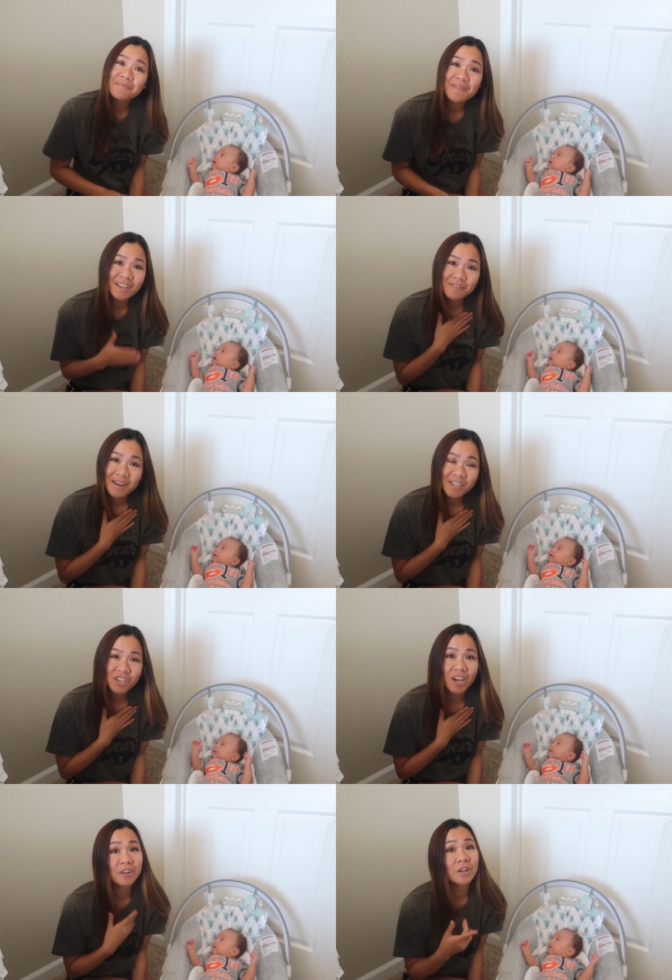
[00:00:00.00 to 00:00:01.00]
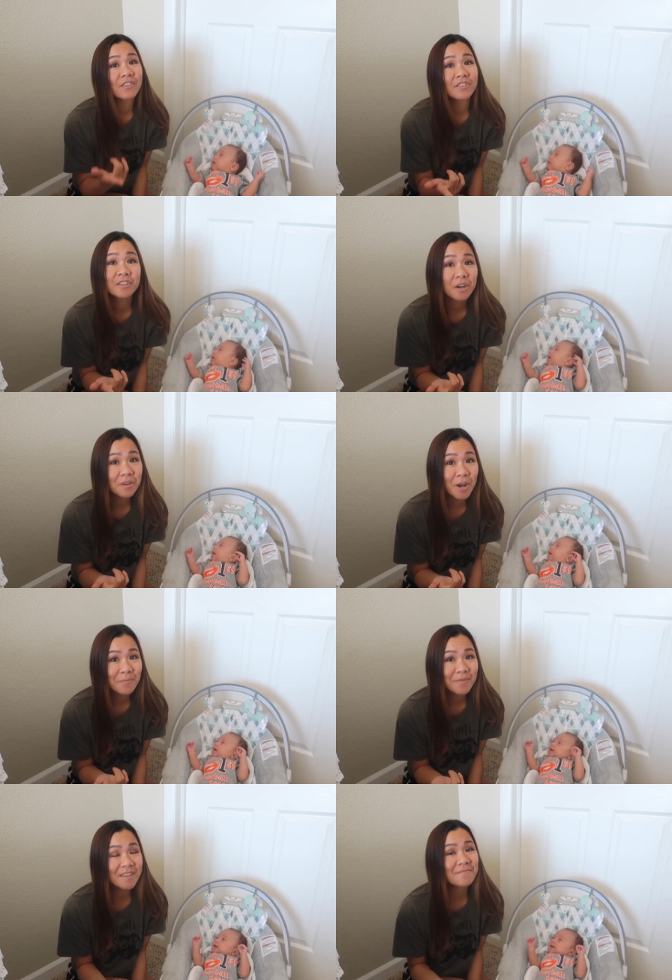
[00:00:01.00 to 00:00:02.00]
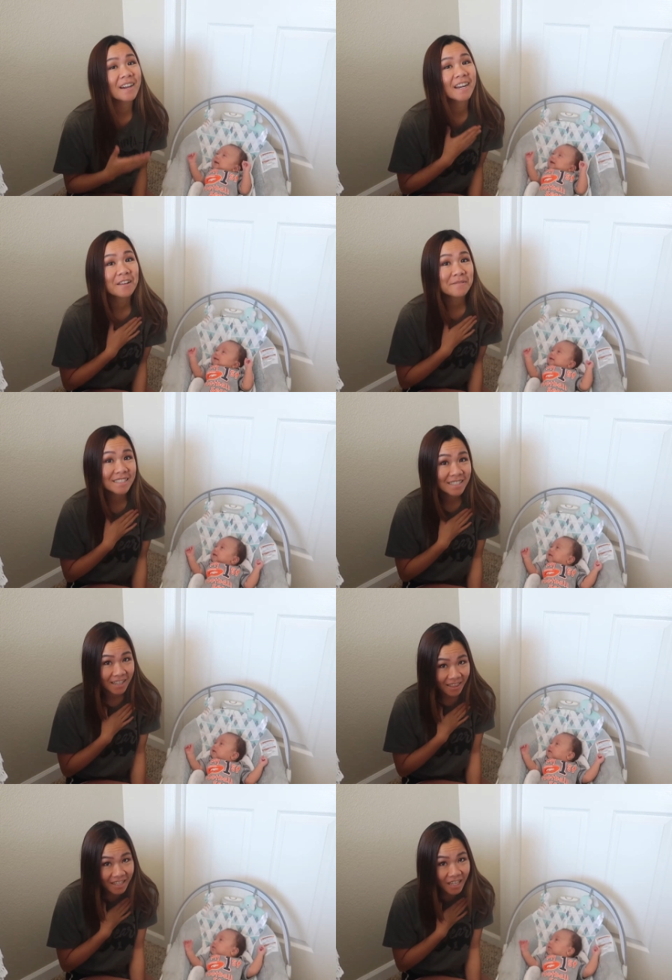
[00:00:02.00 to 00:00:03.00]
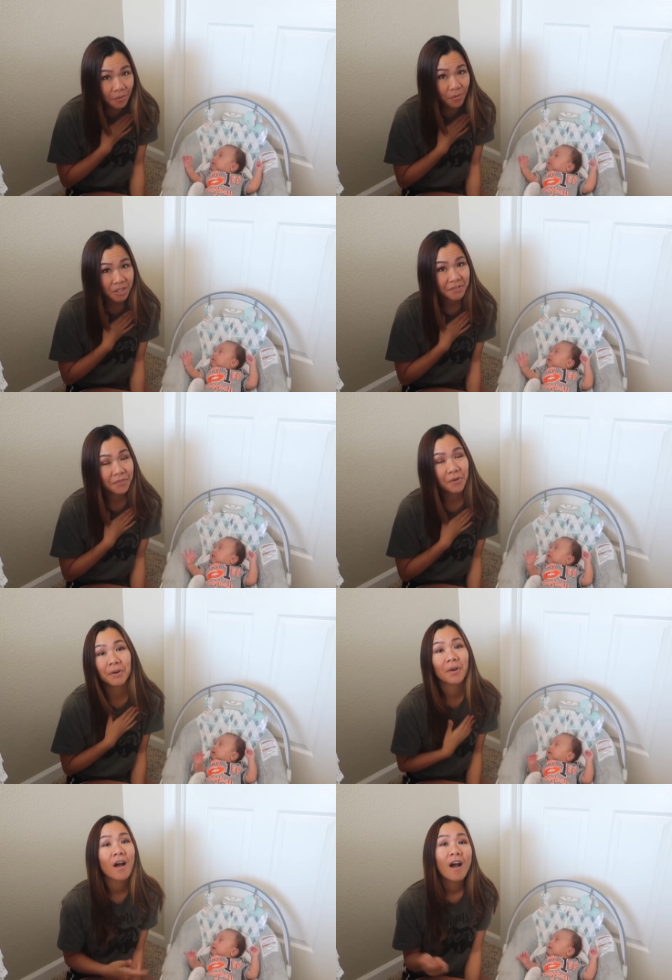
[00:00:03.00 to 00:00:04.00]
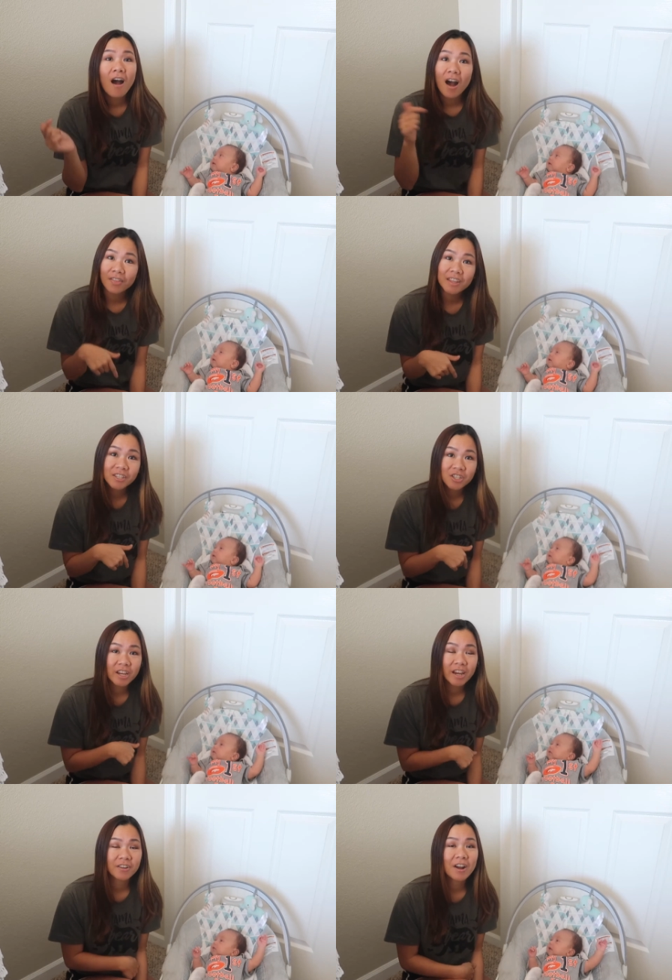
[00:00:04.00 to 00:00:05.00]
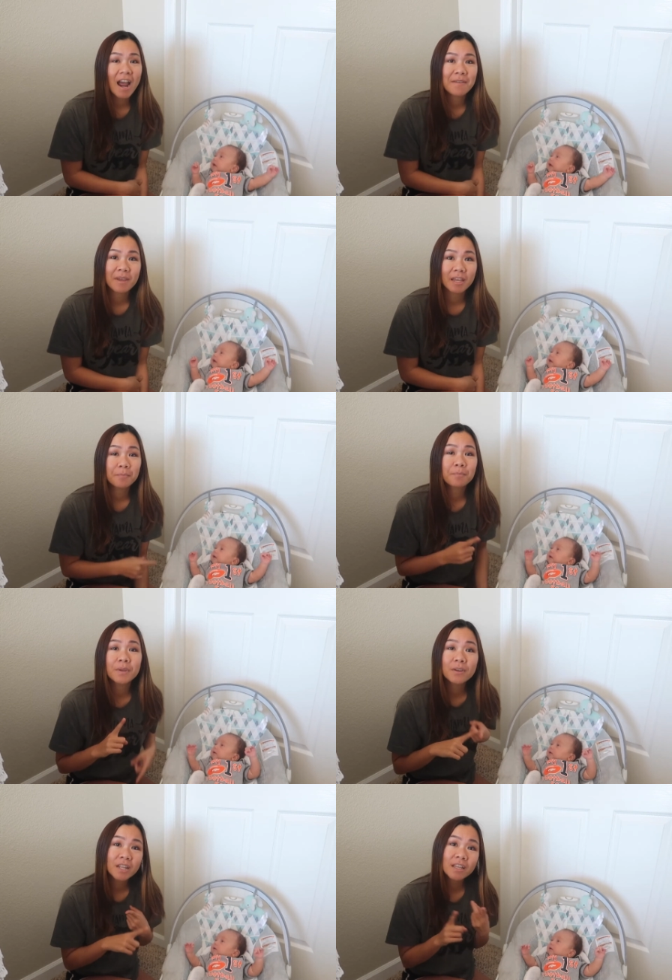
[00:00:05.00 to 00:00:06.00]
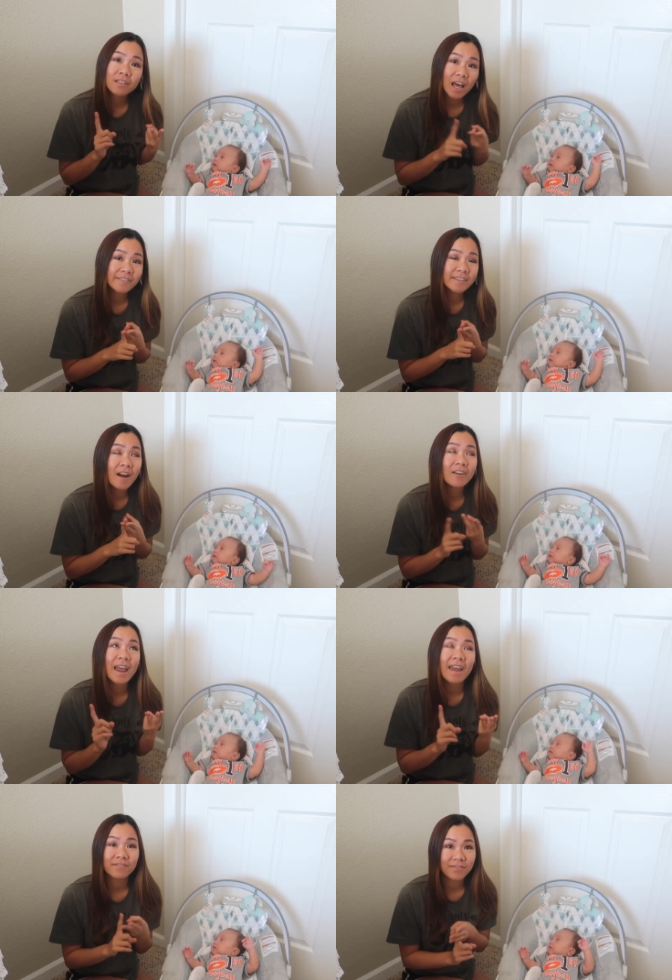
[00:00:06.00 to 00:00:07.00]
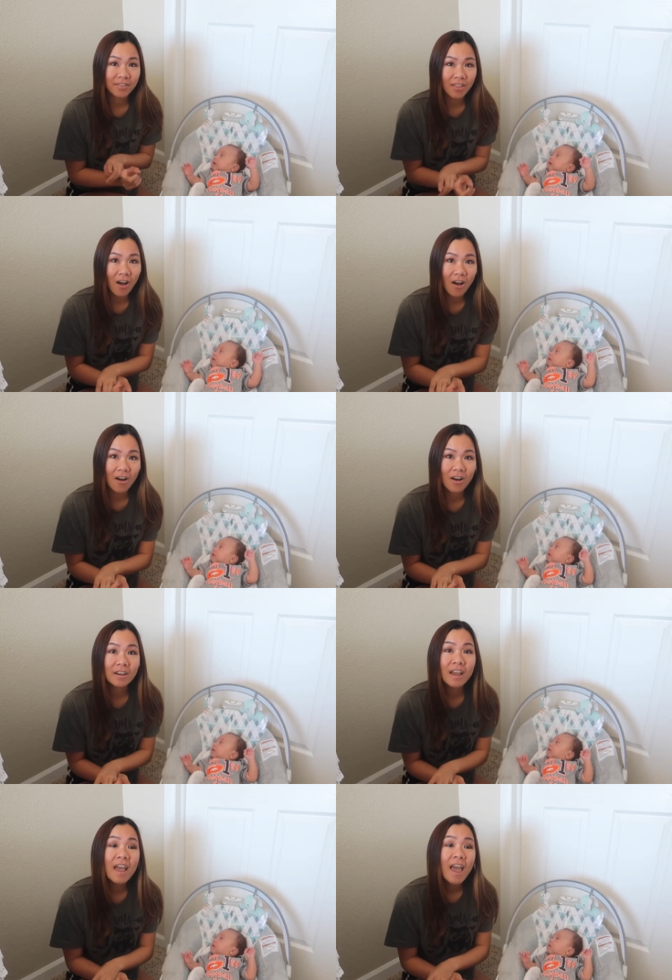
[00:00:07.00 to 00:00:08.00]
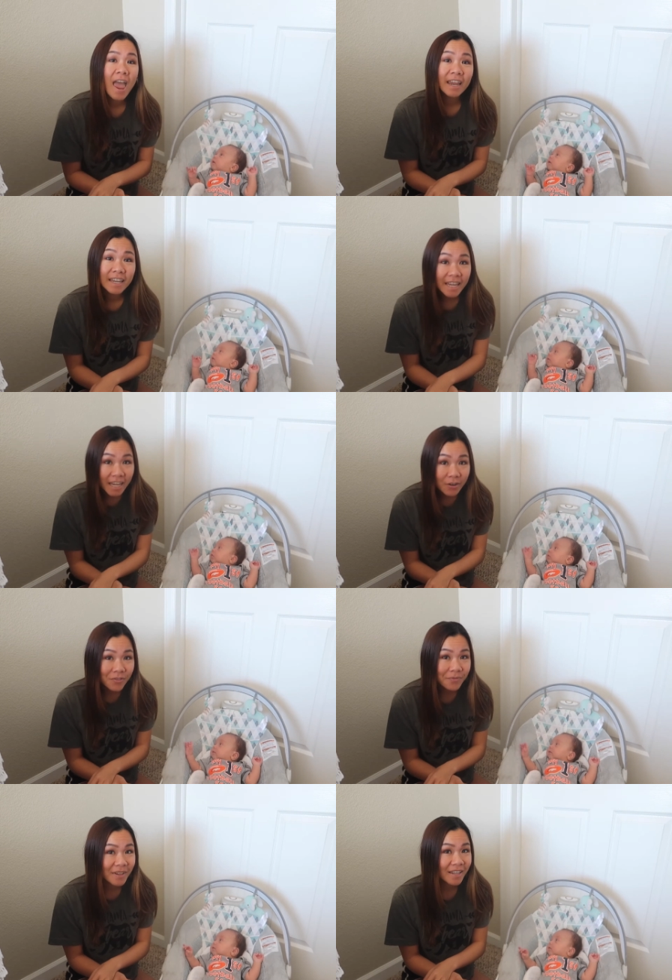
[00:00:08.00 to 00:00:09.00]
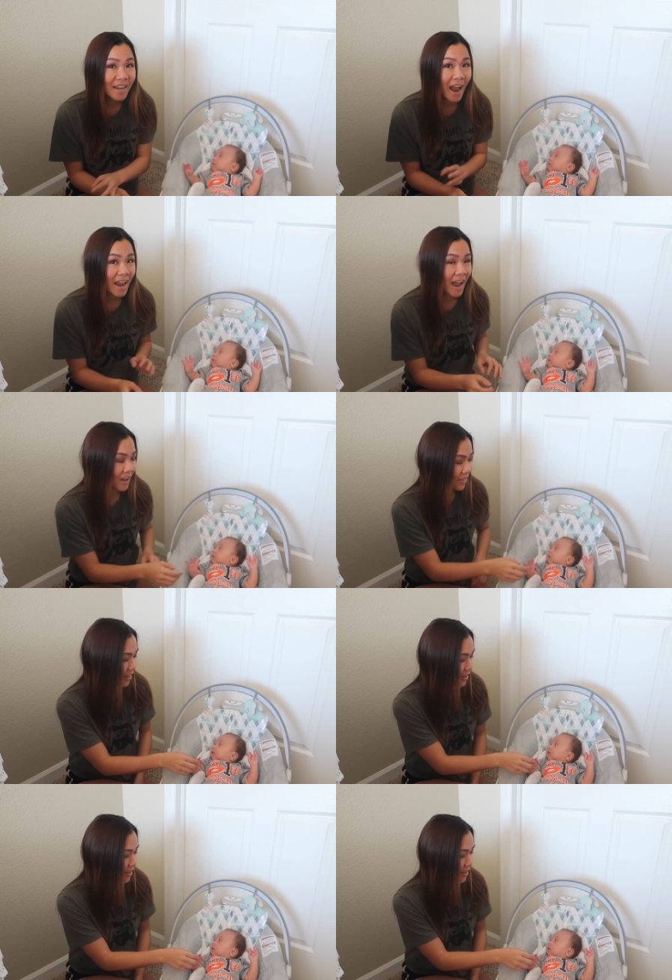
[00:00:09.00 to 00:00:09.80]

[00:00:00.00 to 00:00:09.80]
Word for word: welcome back to my channel. If you don't know me, my name is Cynthia Worsfold. On this channel, I make beauty, lifestyle, and vlog. And here with me, I have